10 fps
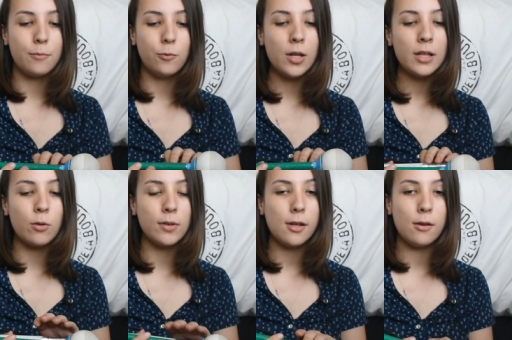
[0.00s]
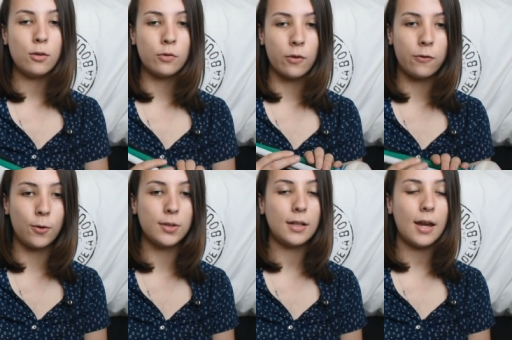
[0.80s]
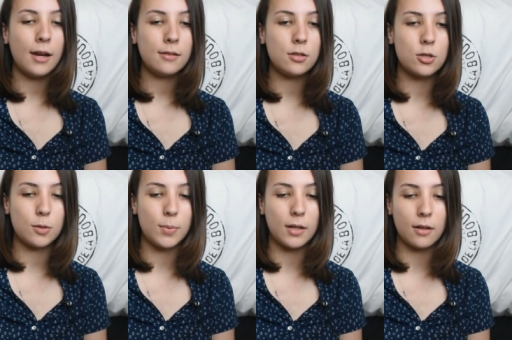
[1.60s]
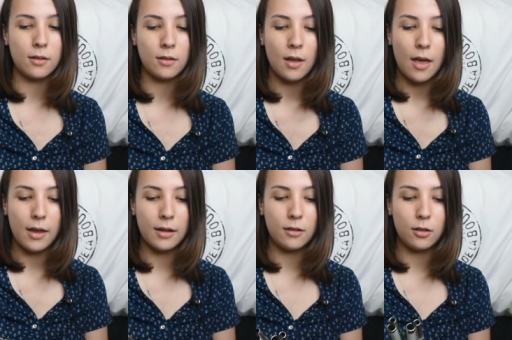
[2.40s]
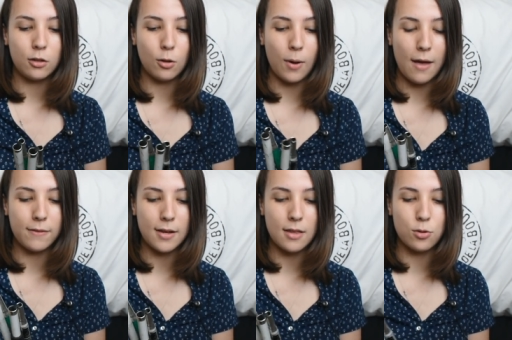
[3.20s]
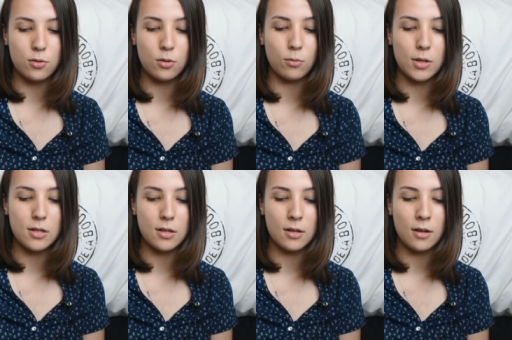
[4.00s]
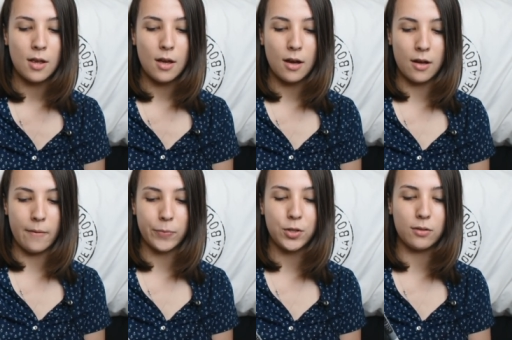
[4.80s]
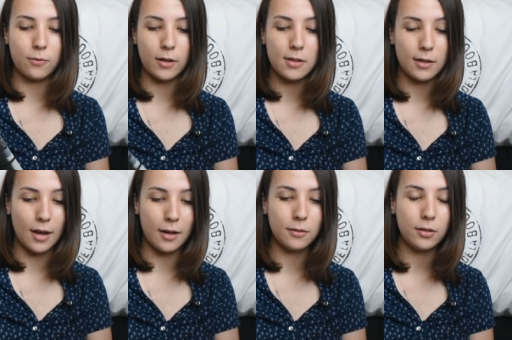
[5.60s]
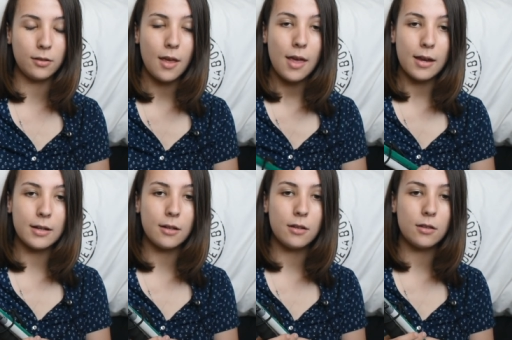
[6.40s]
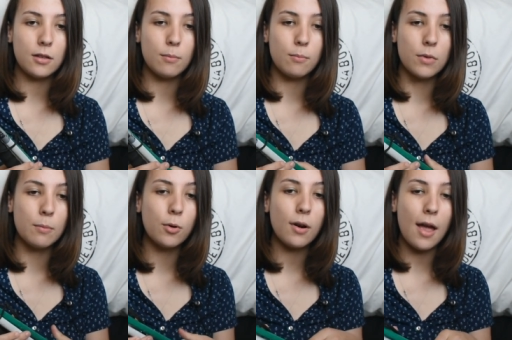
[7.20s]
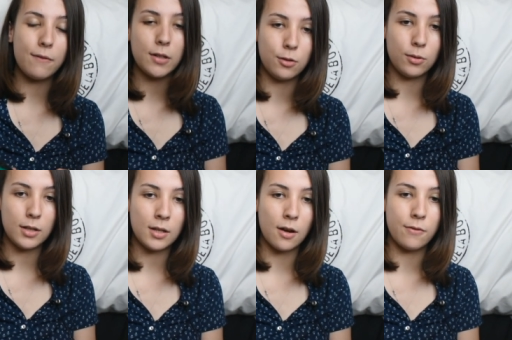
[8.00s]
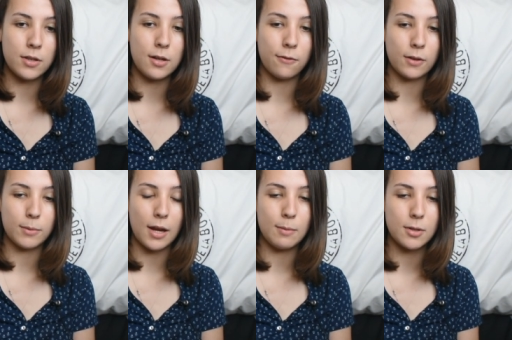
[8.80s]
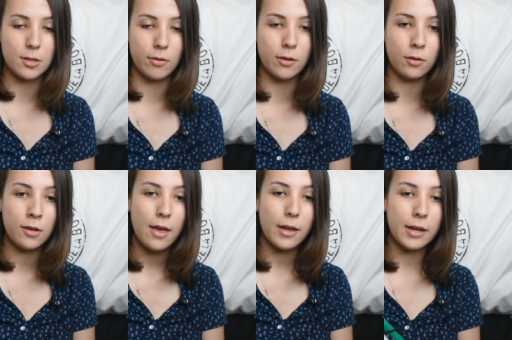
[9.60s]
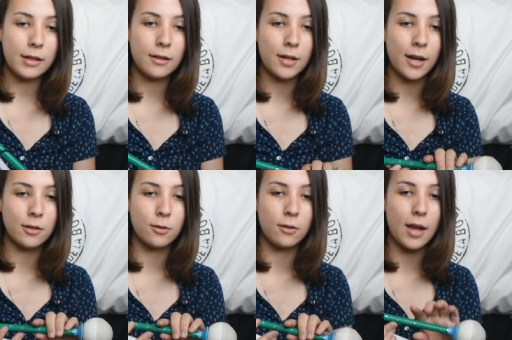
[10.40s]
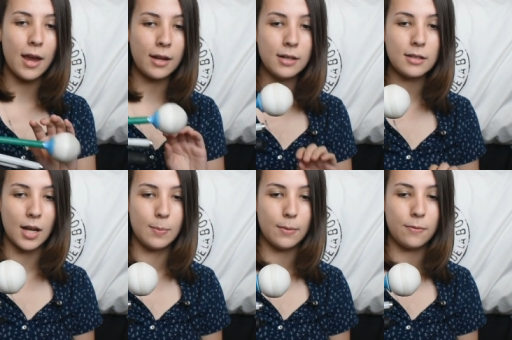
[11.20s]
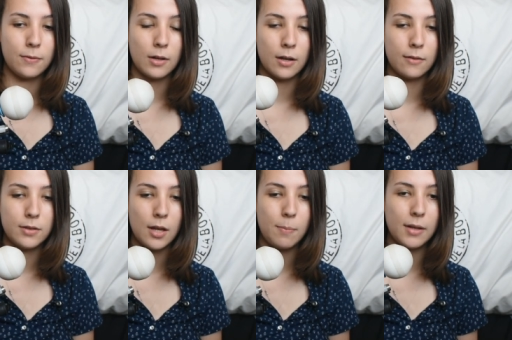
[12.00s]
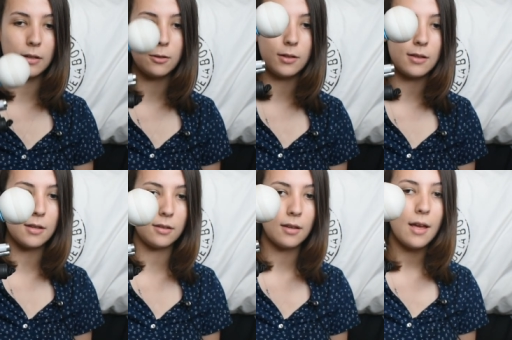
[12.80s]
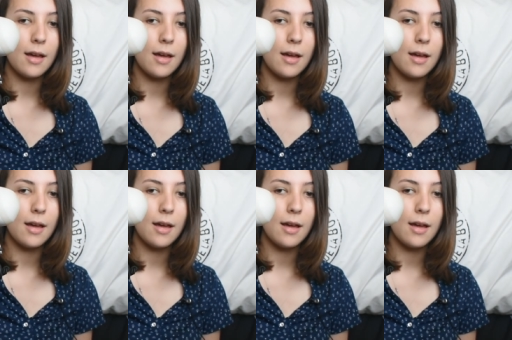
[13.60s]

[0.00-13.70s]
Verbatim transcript: really only used for folding canes just because it's so heavy that there's no reason to use it for anything else. It is the more heavy duty of the different cane materials. It can handle any type of tip, including this